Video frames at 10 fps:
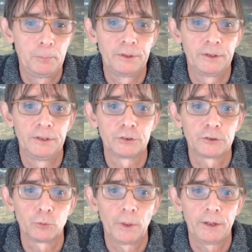put it in
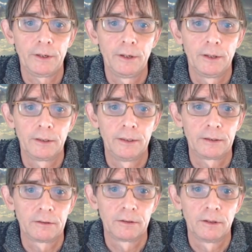such a way
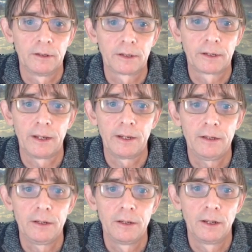that
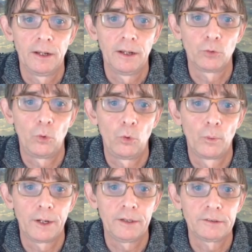K is
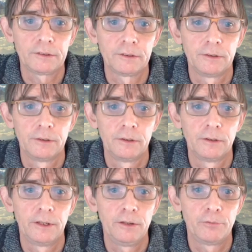always
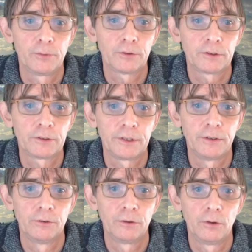the inverted
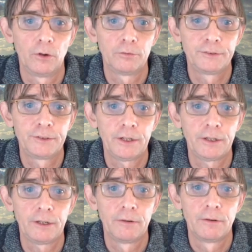signal of
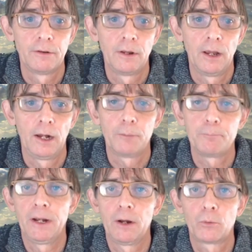J. And let
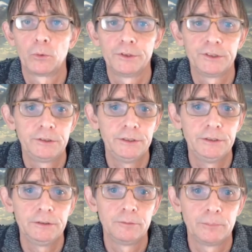me now call this
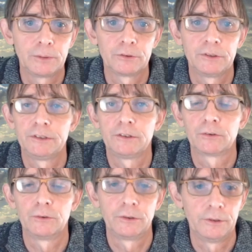D, because this is
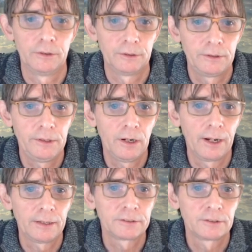called the D
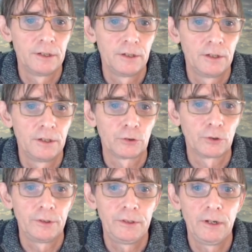latch. So
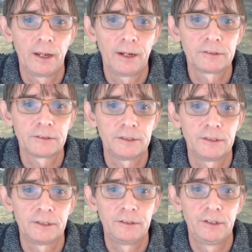the D latch is
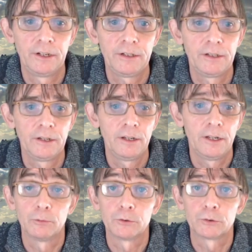that J
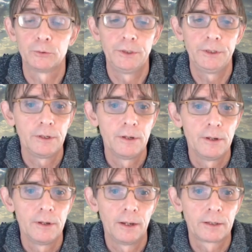equals to D
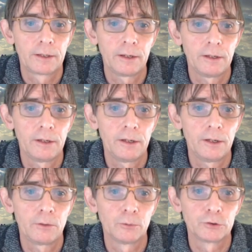and K
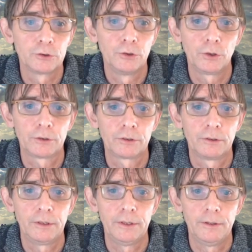equals not
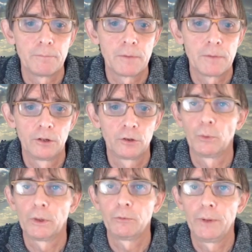D. So
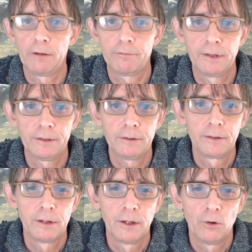what do we have then?
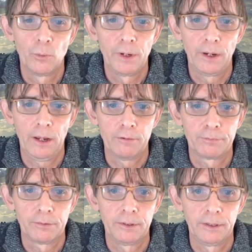We have
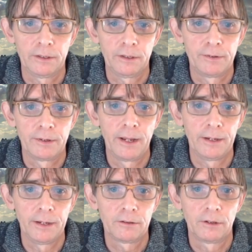that if the
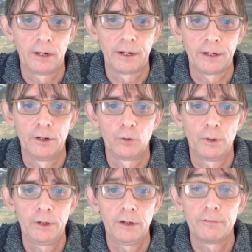gate, like the other
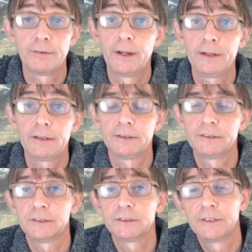one, if the gate
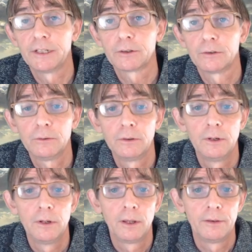is 0,
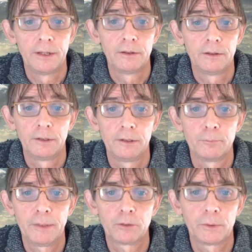then it
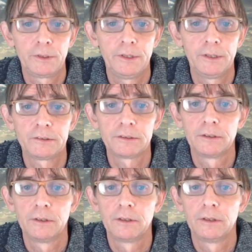doesn't matter what D is,
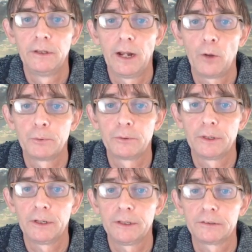the output
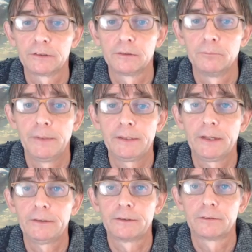is
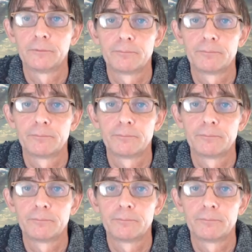maintained.